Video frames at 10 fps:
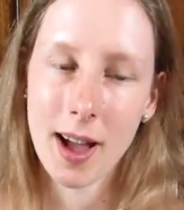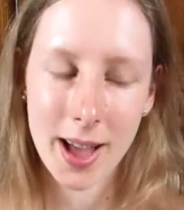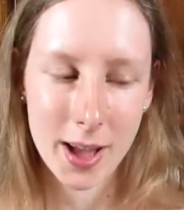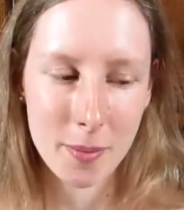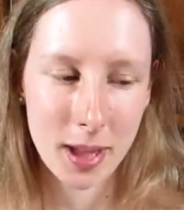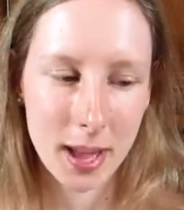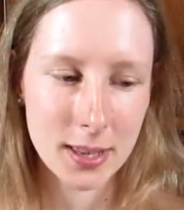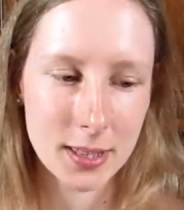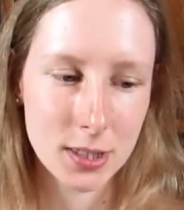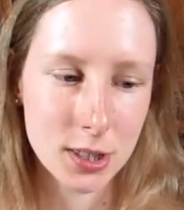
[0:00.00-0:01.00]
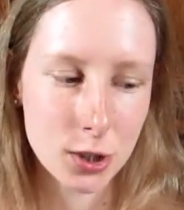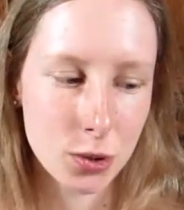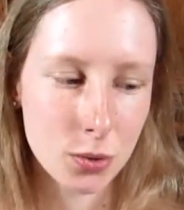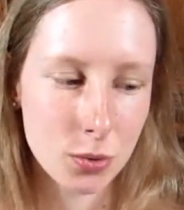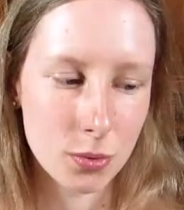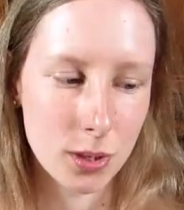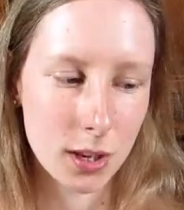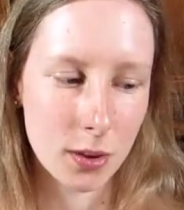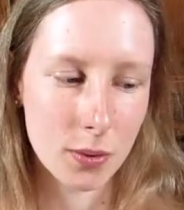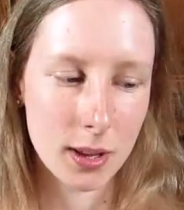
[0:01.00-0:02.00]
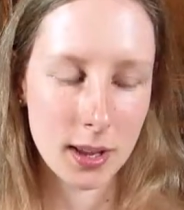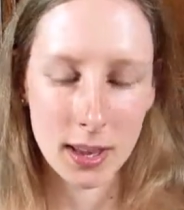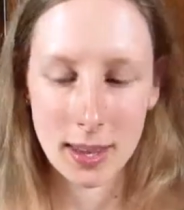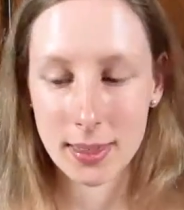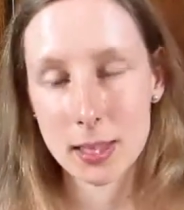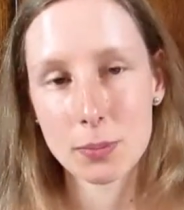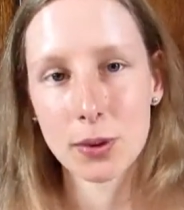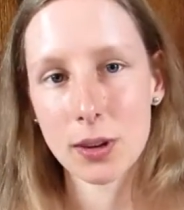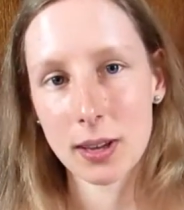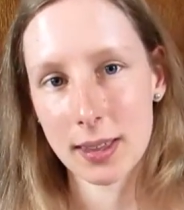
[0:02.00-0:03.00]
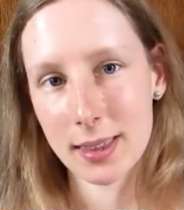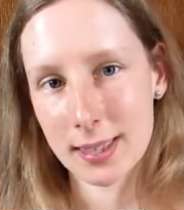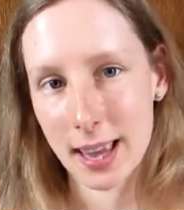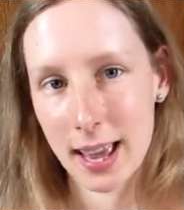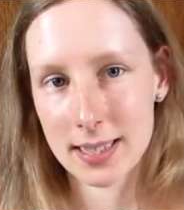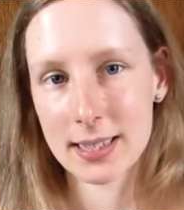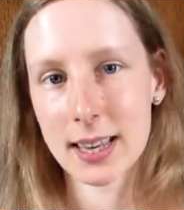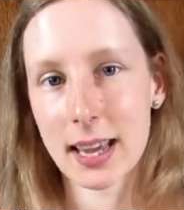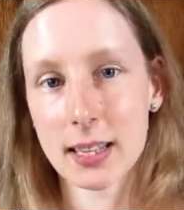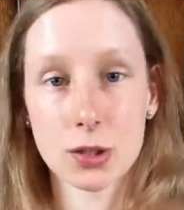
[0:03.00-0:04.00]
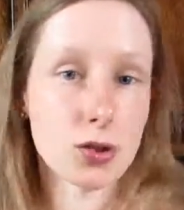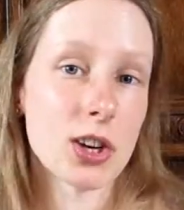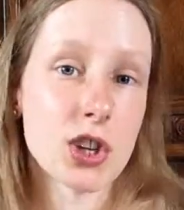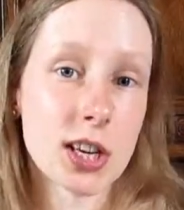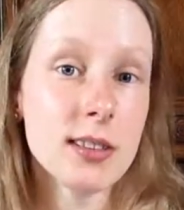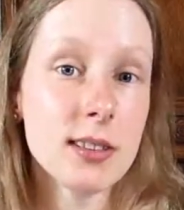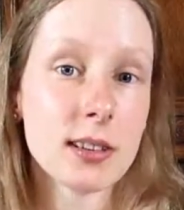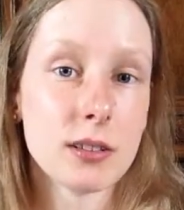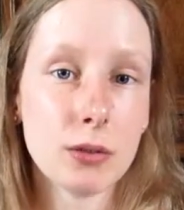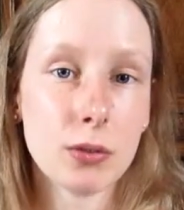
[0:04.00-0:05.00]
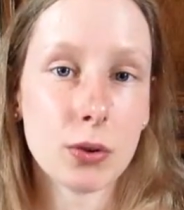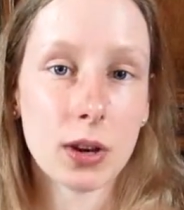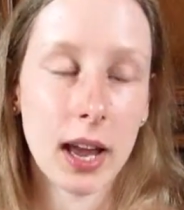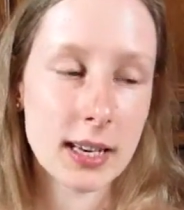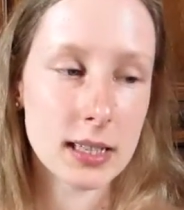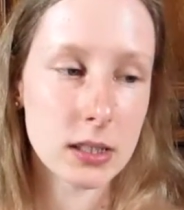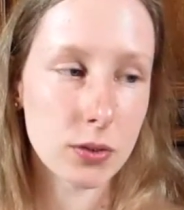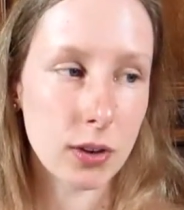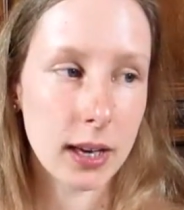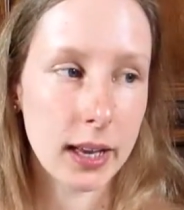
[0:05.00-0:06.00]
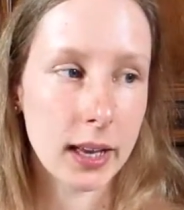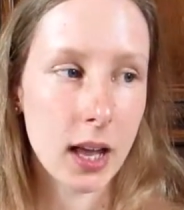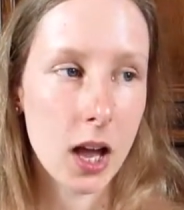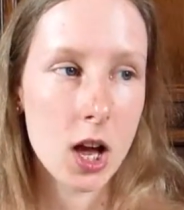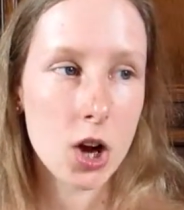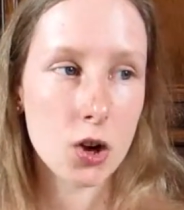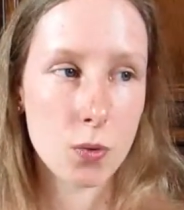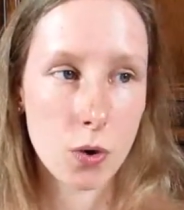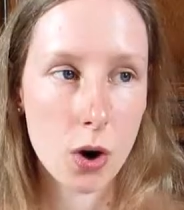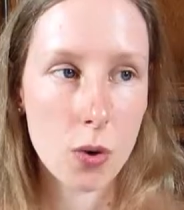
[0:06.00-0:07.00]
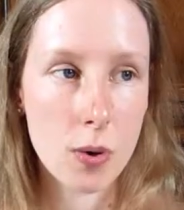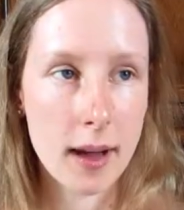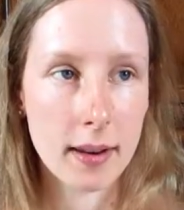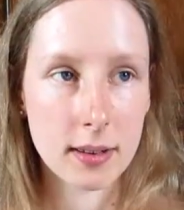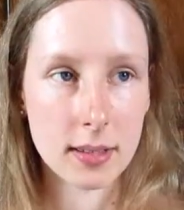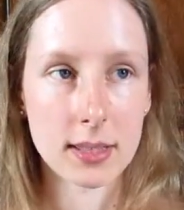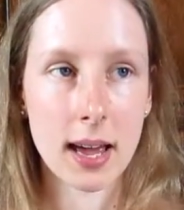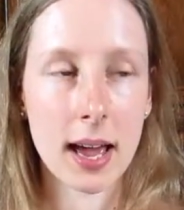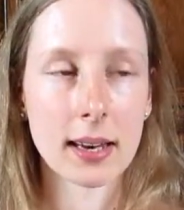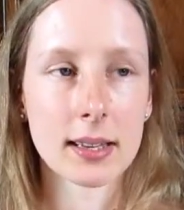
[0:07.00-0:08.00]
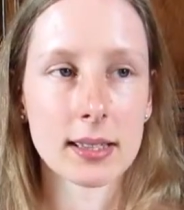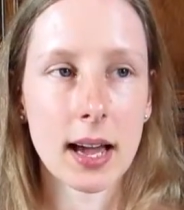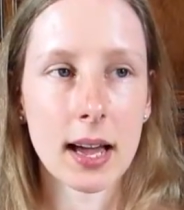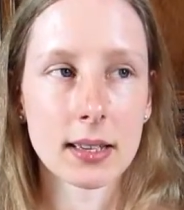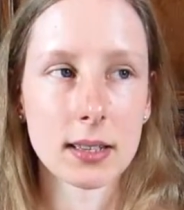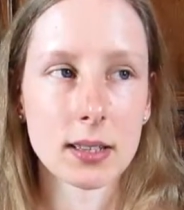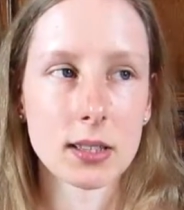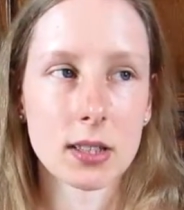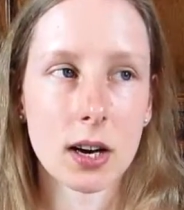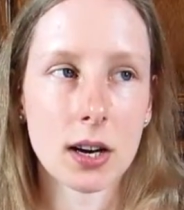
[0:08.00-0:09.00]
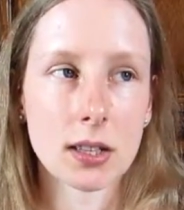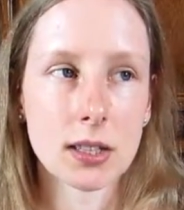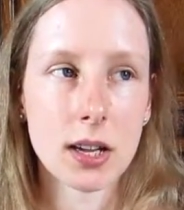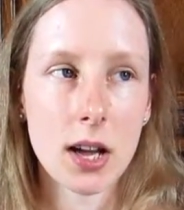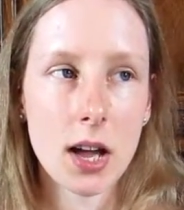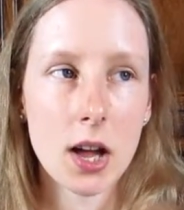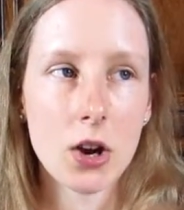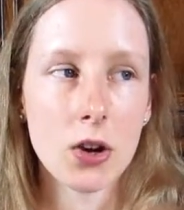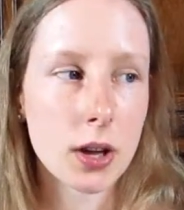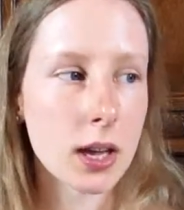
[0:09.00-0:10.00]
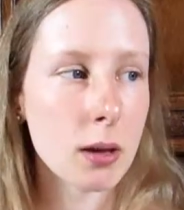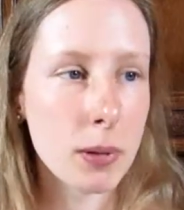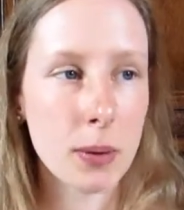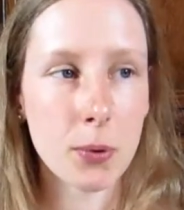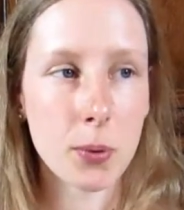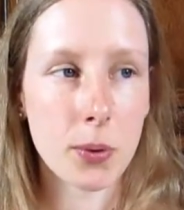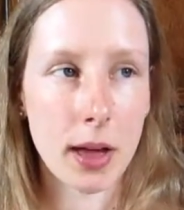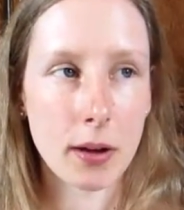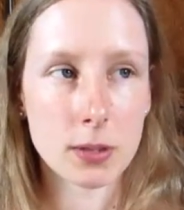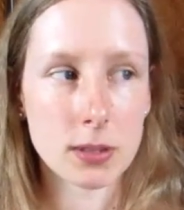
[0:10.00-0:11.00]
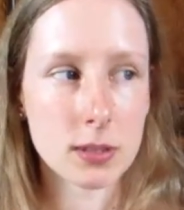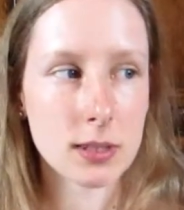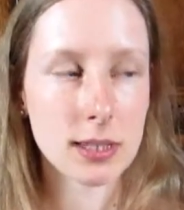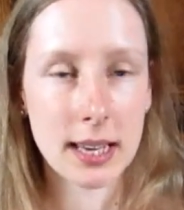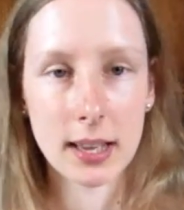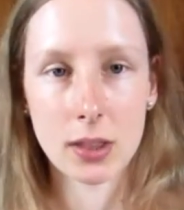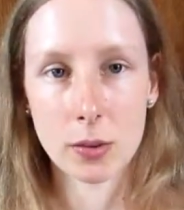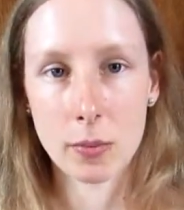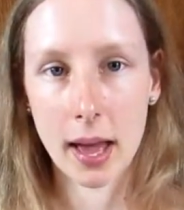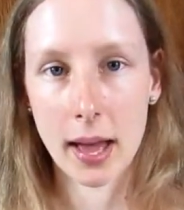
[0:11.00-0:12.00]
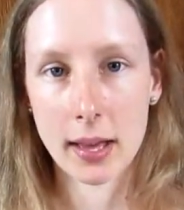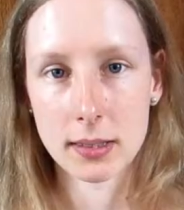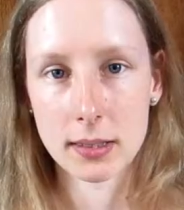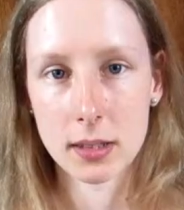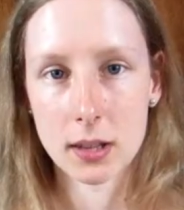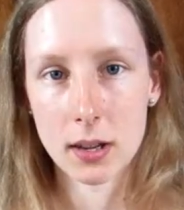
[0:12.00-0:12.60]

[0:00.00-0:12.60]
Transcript: And to, you know, in this book, in this case, it takes a tragic incident for Katy to really grow and understand and start looking at people without seeing them as